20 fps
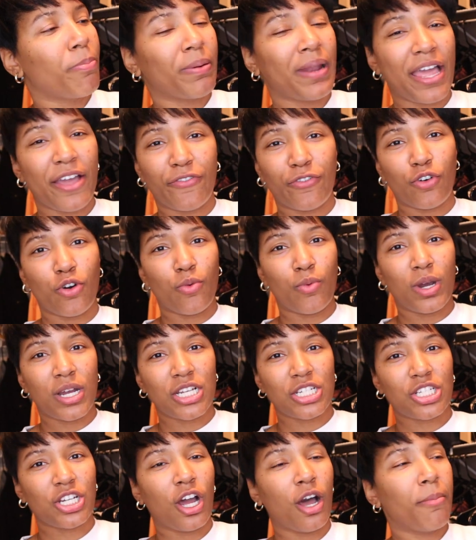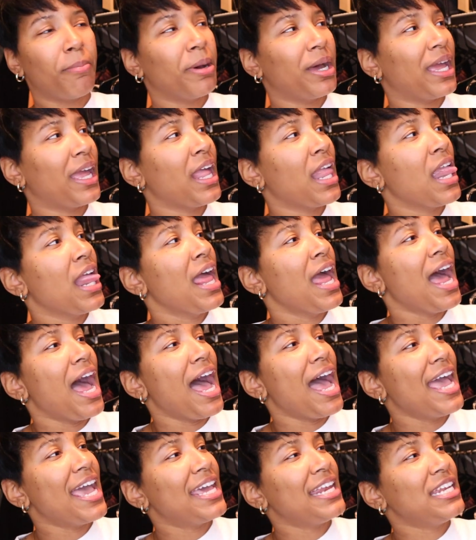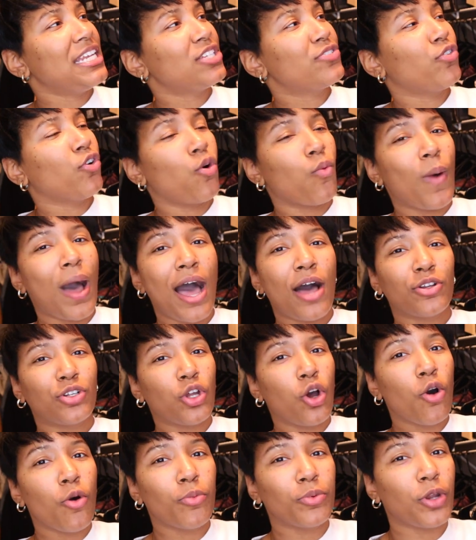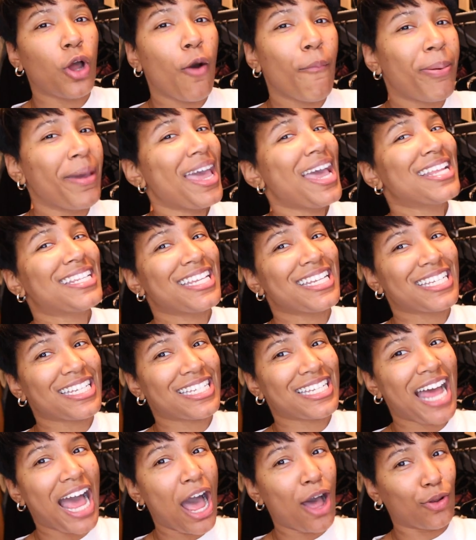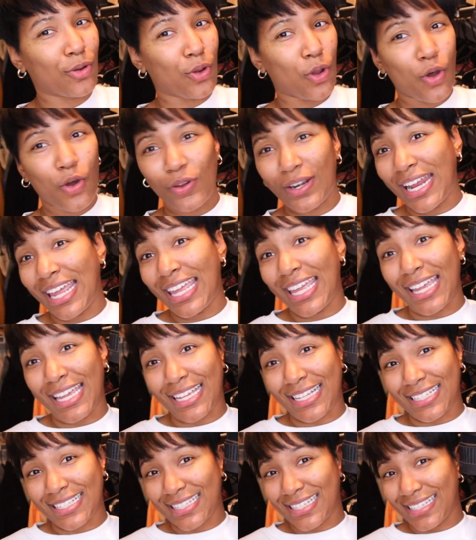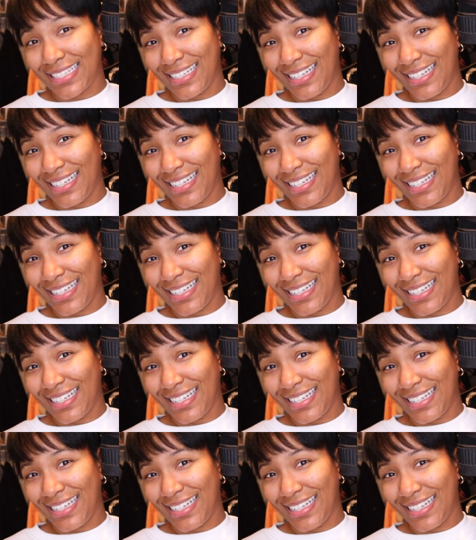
platform ones, y'all. But I had these for a while. Don't don't pay attention to how long they is.